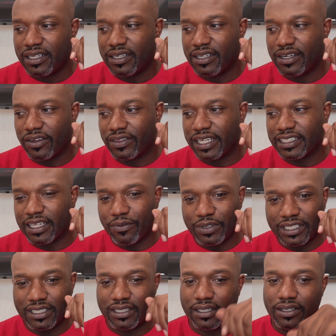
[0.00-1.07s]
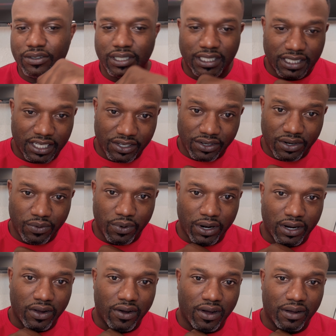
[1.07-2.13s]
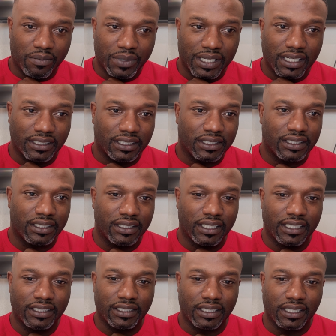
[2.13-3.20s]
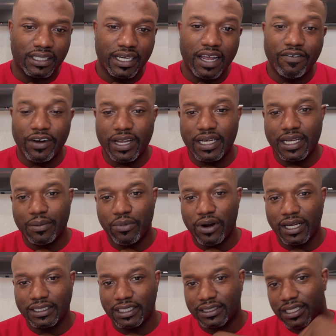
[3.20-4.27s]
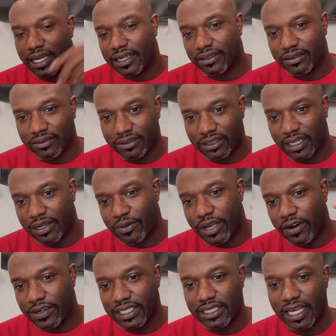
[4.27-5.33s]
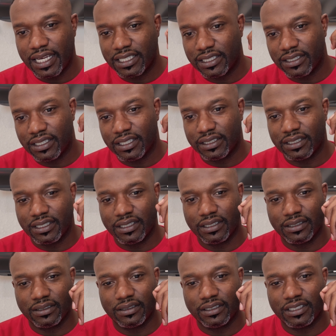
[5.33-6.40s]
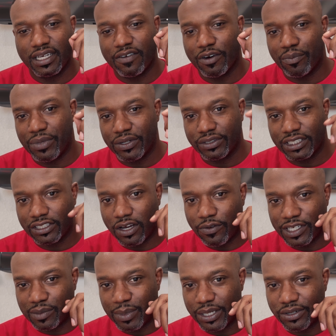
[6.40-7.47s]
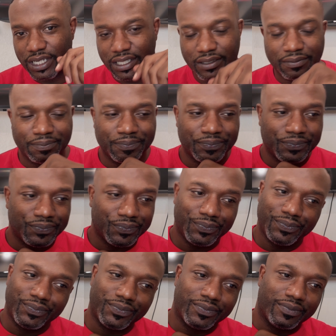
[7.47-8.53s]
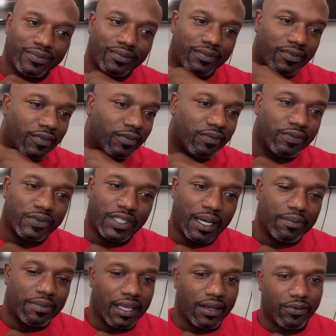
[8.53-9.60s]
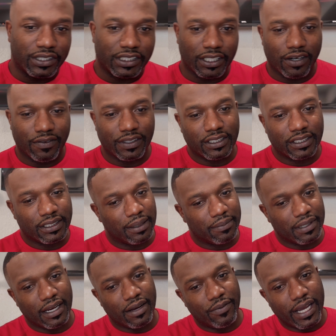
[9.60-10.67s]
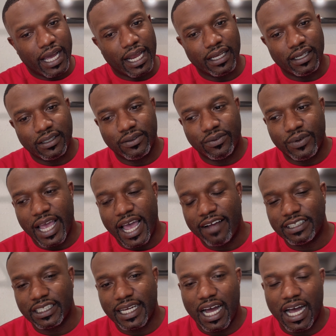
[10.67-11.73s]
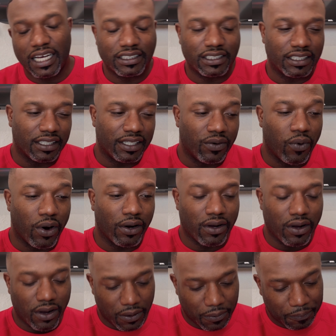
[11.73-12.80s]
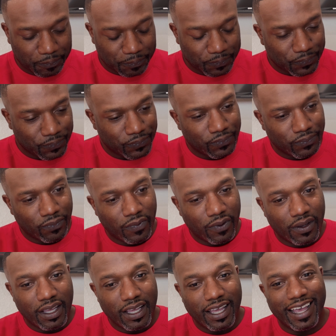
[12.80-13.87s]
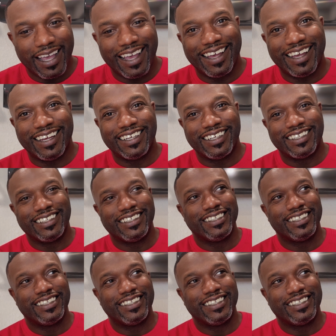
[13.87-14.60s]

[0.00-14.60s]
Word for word: you know things that we still continue to work on because it's it's a never ending process. Like like we always say, it's it's, it's never built. It's always building same thing with service. It's something that we gotta we have to constantly work on. And